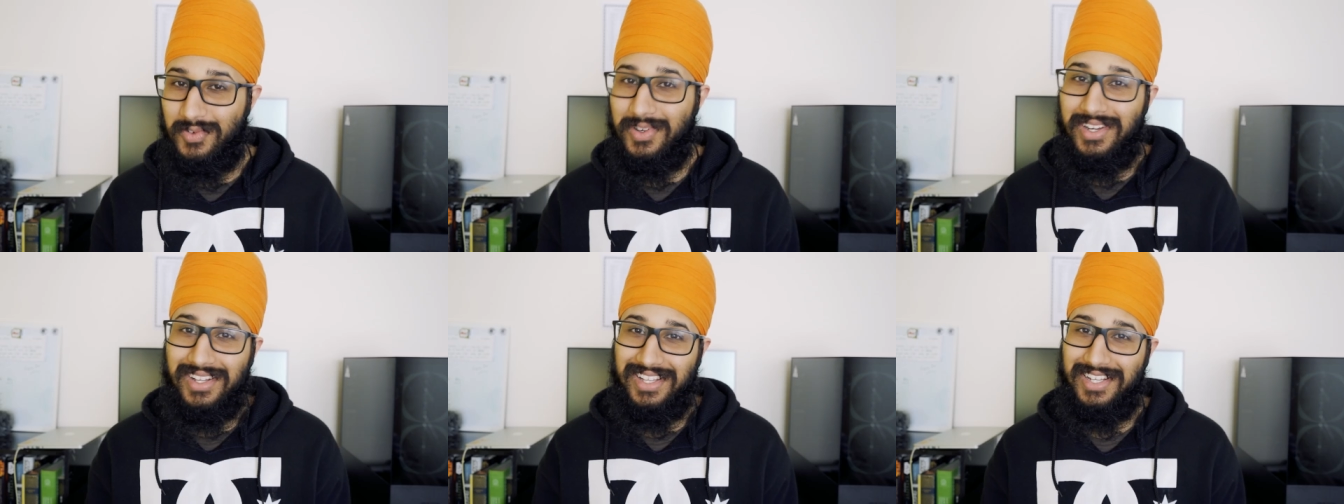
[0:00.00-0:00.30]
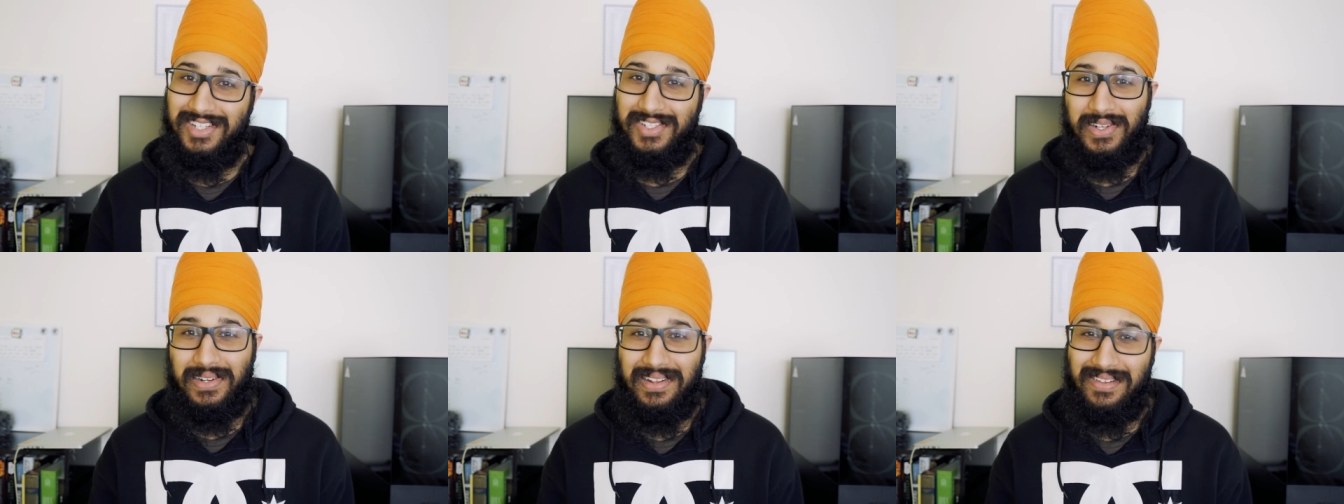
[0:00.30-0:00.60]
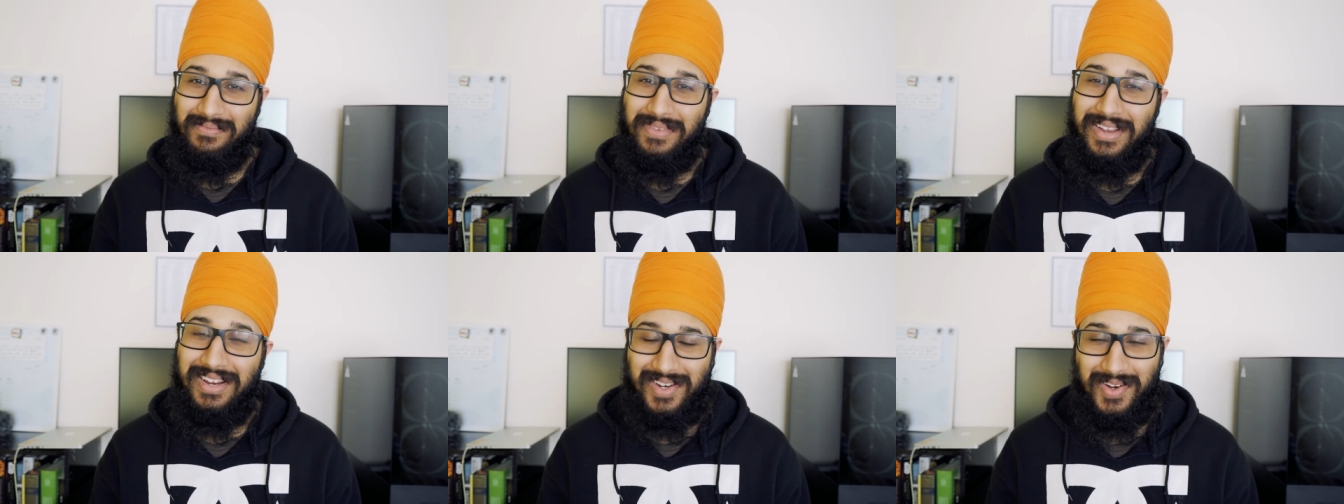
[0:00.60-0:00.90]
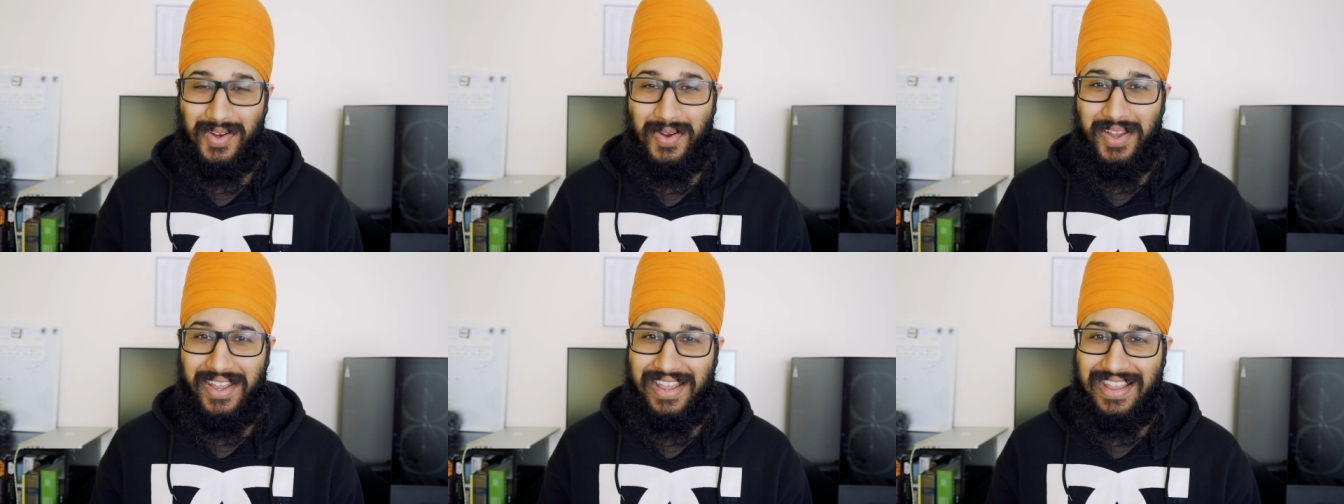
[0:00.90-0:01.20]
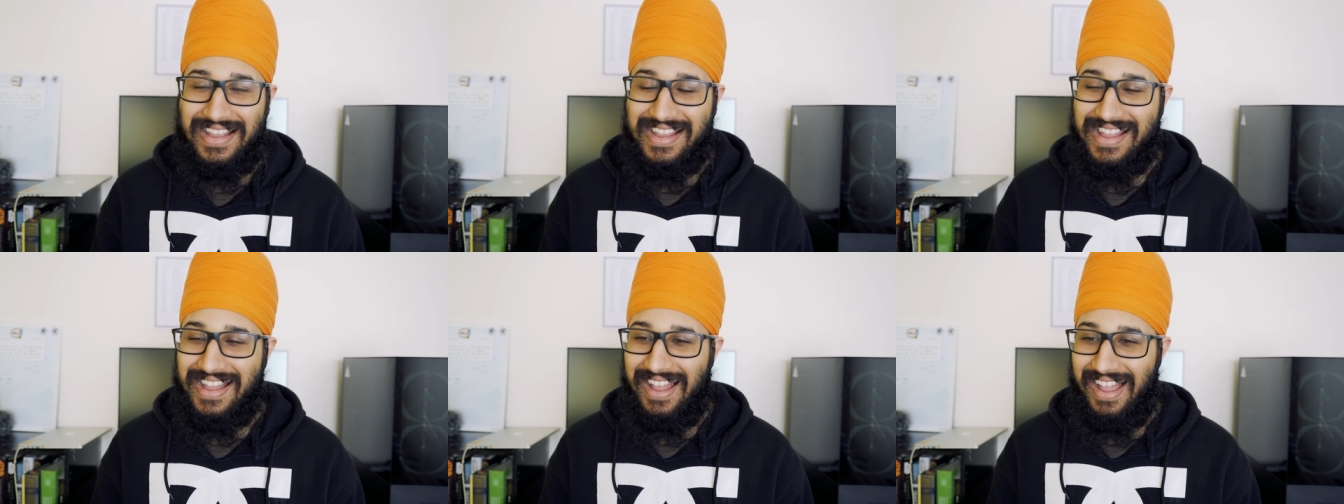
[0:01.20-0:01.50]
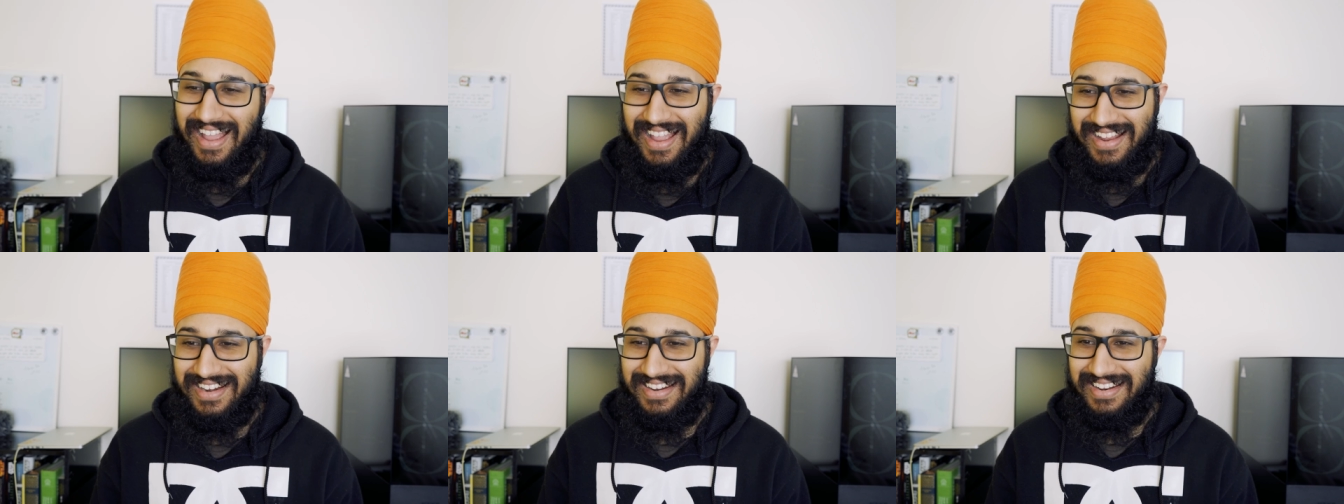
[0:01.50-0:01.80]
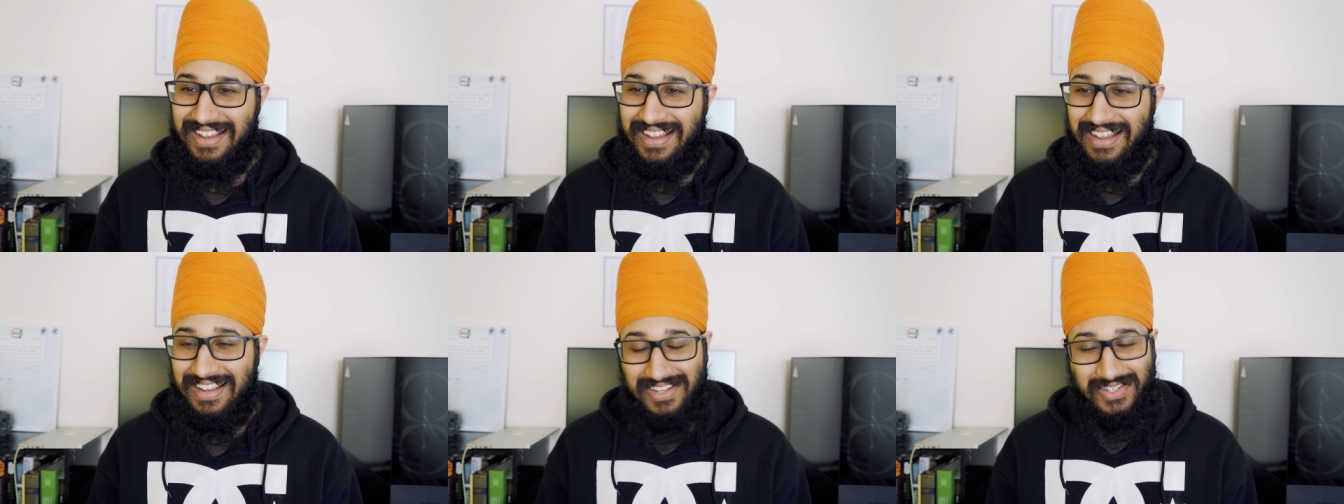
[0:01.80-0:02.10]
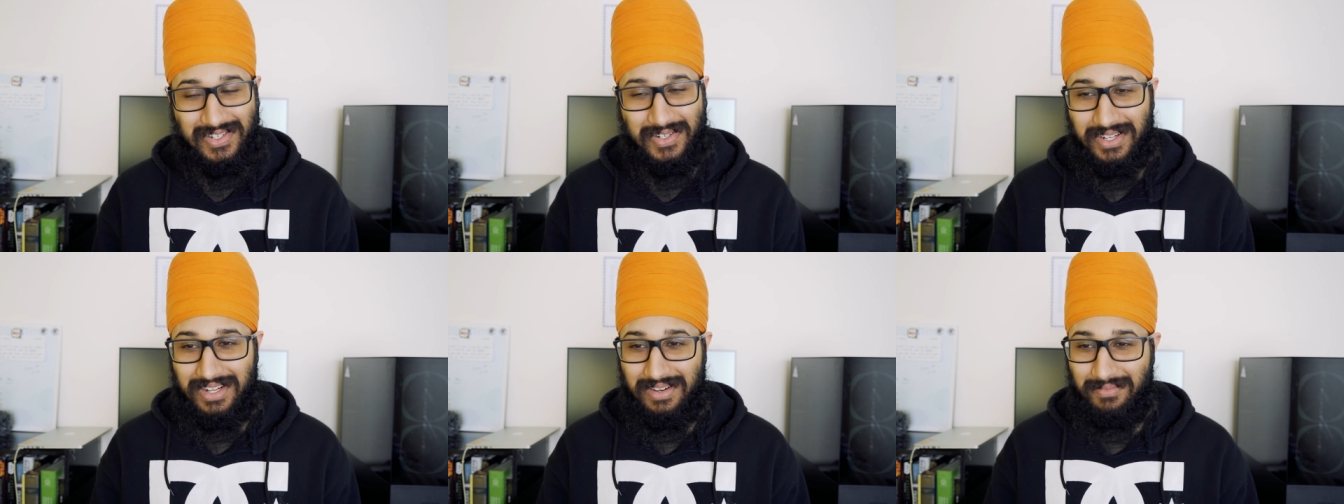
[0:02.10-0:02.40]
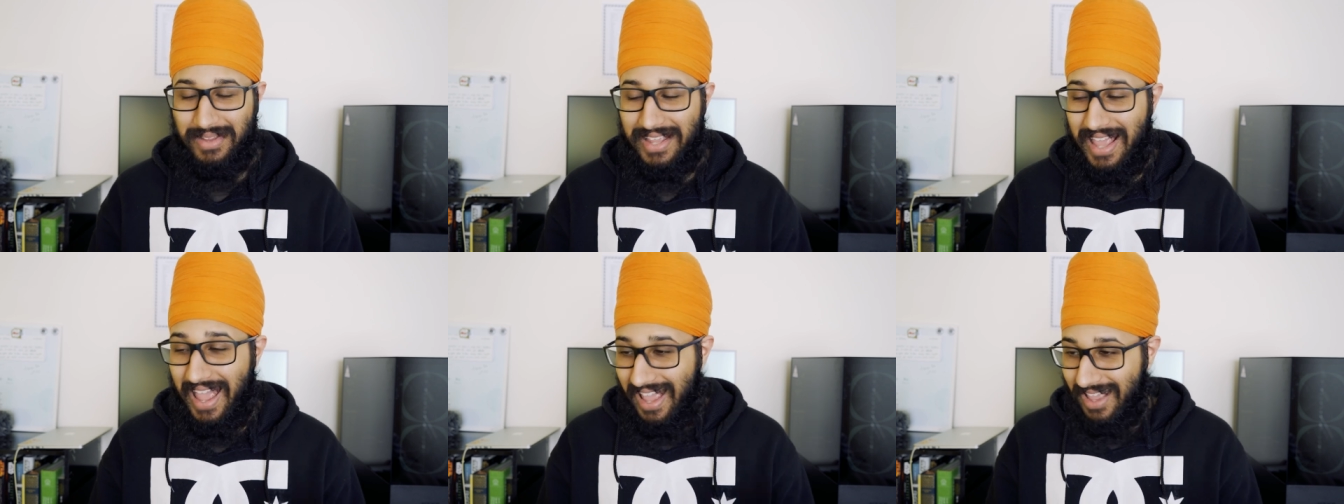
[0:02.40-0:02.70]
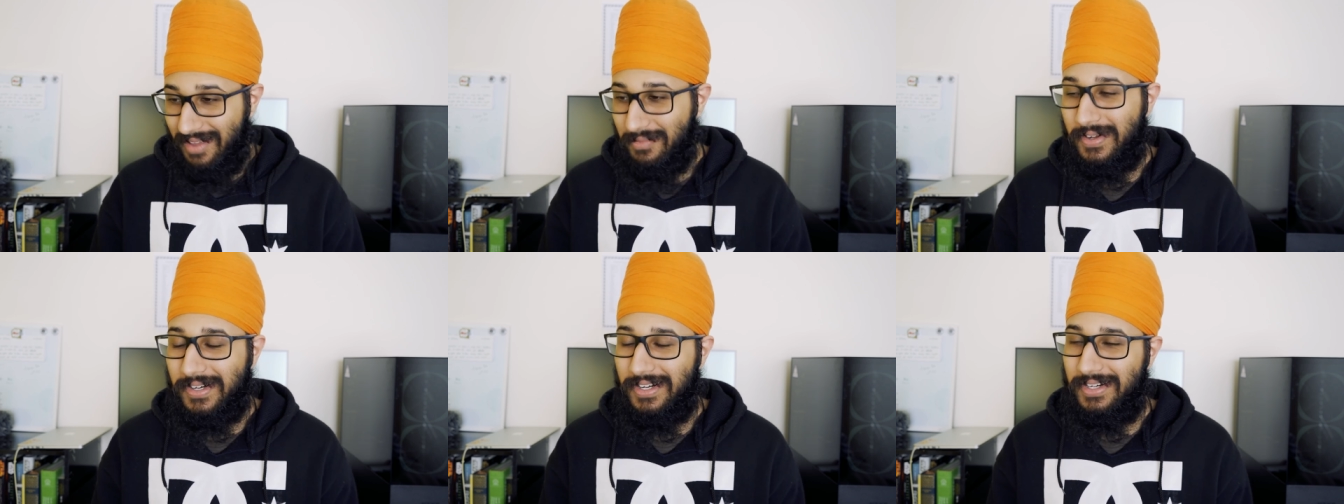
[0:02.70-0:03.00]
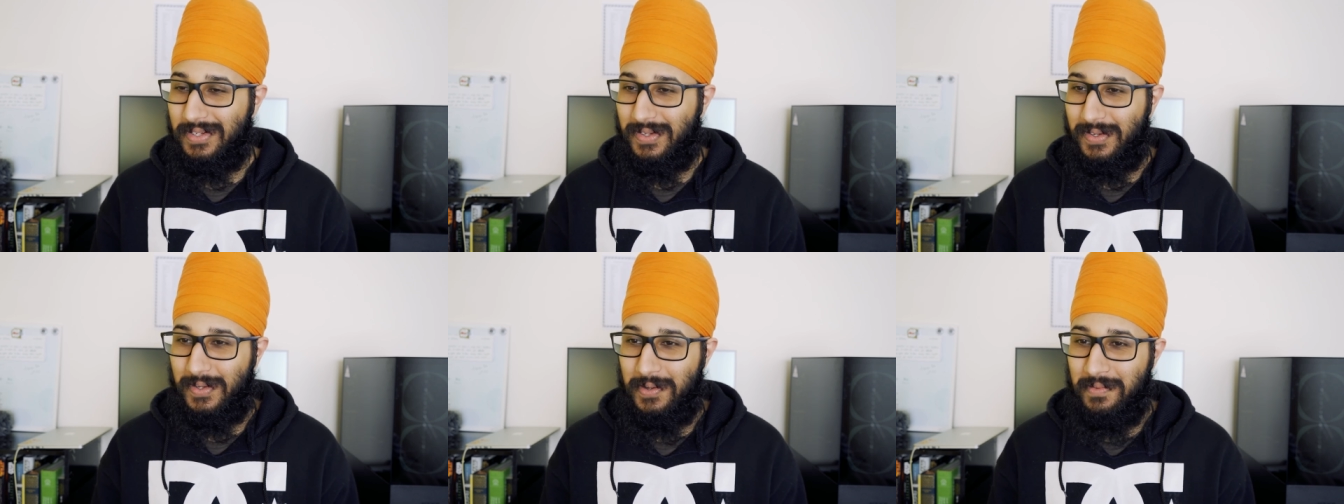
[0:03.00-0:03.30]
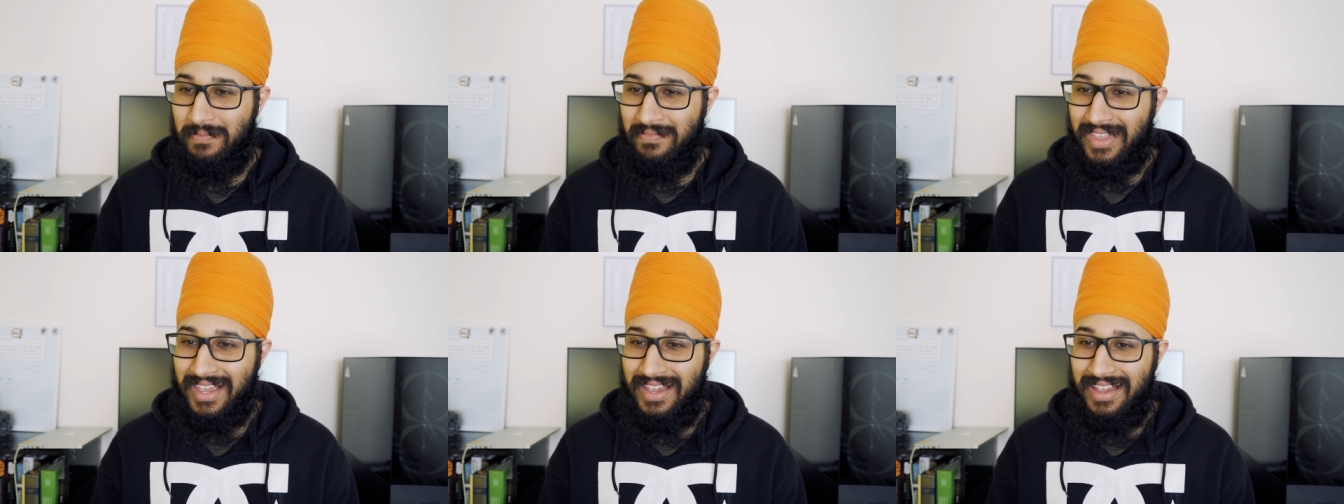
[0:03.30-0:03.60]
really shouldn't be doing and shouldn't be able to do.